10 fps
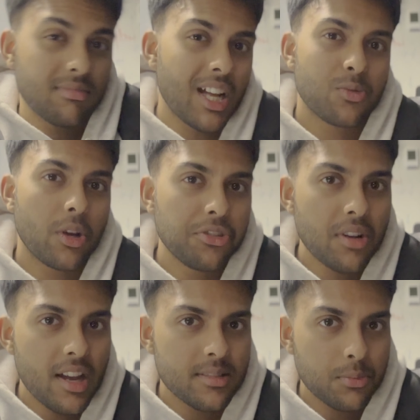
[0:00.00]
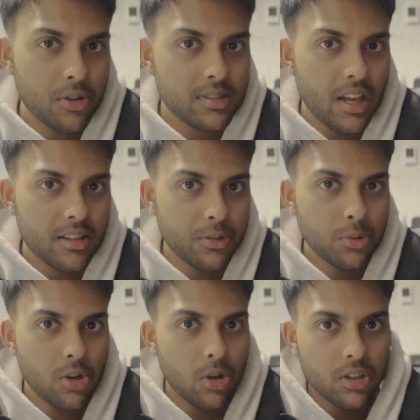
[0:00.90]
That's what you guys most likely
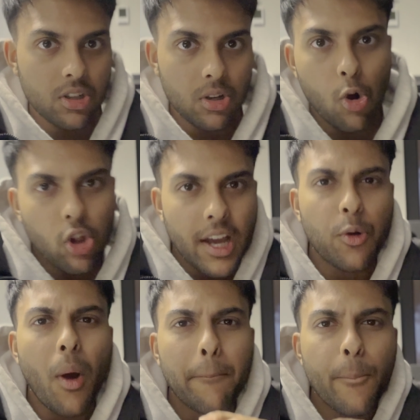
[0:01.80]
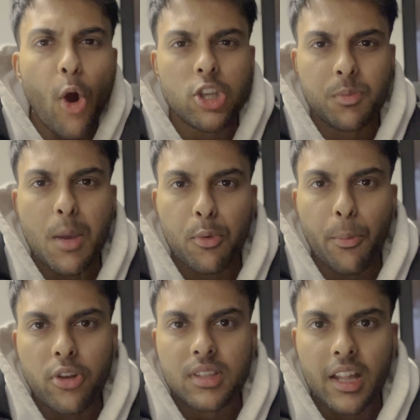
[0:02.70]
will call a goal, or like what most people
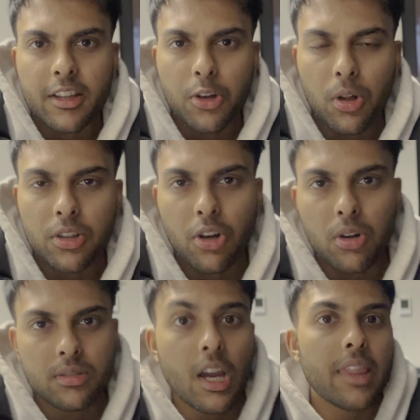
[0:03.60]
most likely call a goal.